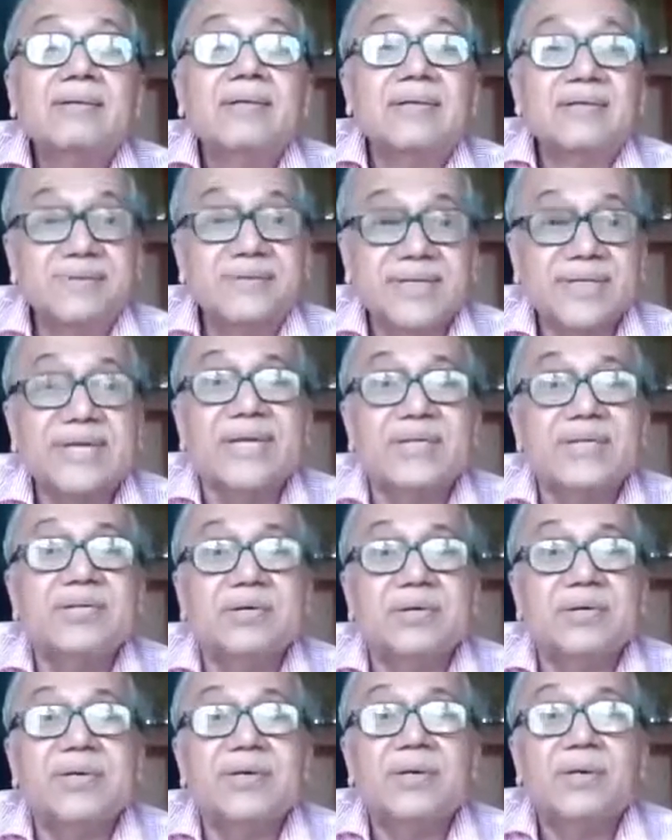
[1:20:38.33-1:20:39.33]
Strange.
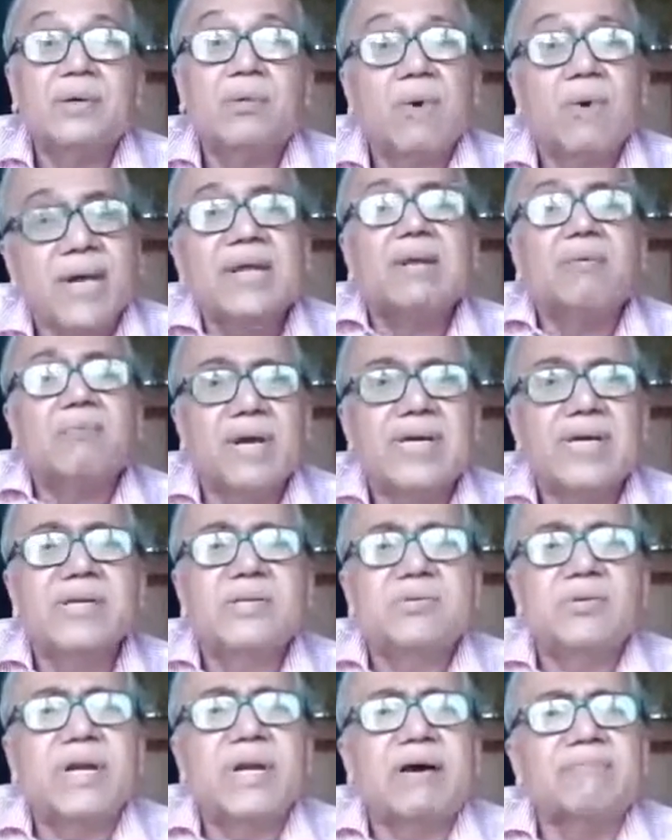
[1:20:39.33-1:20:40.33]
Why it
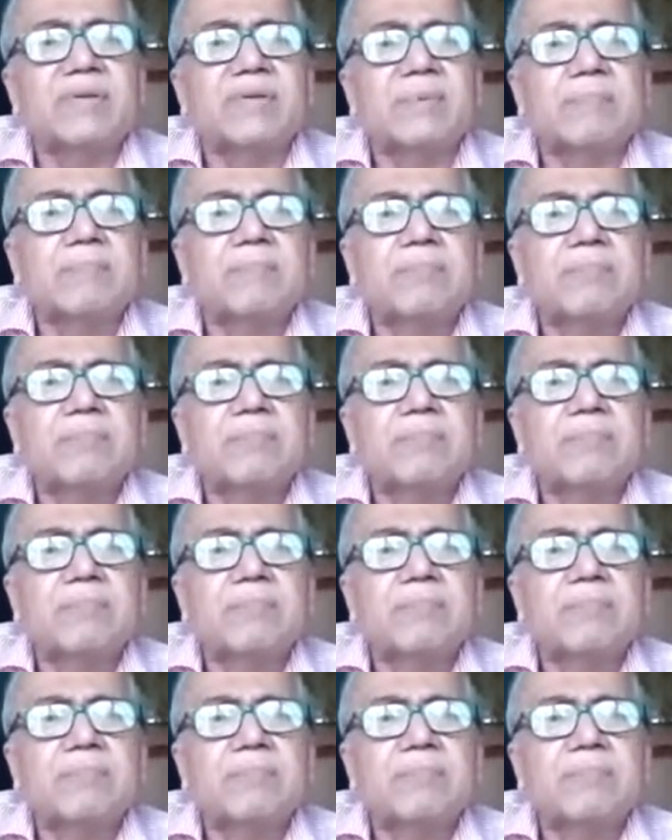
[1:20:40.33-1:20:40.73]
should happen?